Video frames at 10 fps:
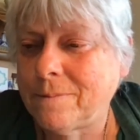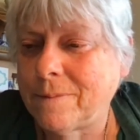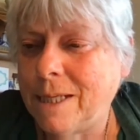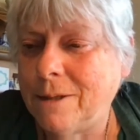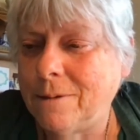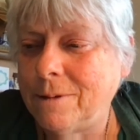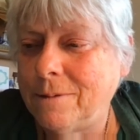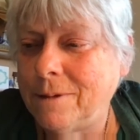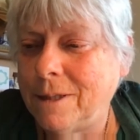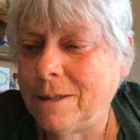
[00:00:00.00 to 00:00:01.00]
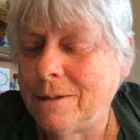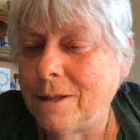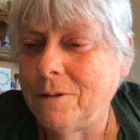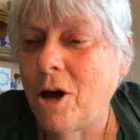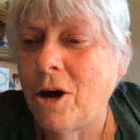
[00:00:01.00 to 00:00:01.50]
you know, a, a
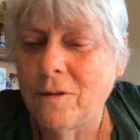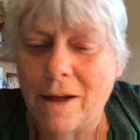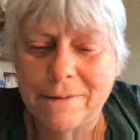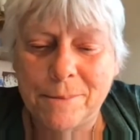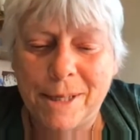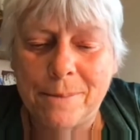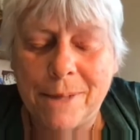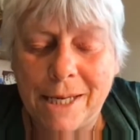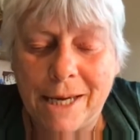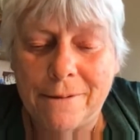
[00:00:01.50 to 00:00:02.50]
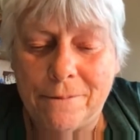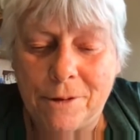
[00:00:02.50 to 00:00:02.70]
long lifespan may have